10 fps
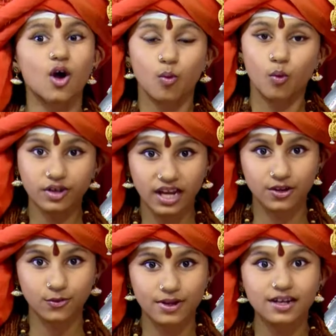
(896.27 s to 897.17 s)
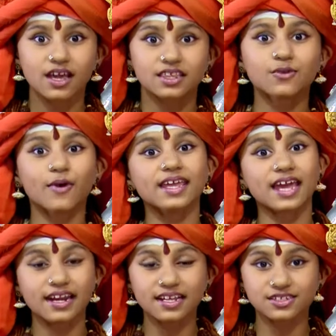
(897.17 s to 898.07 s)
won't I do it, then why
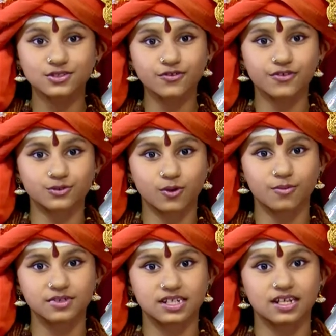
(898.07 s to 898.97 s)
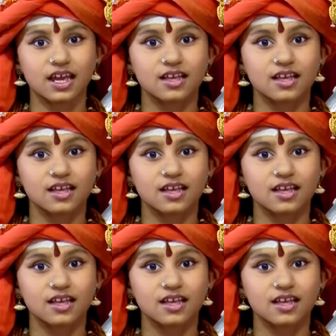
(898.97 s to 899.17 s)
can't I just do it for Swamiji?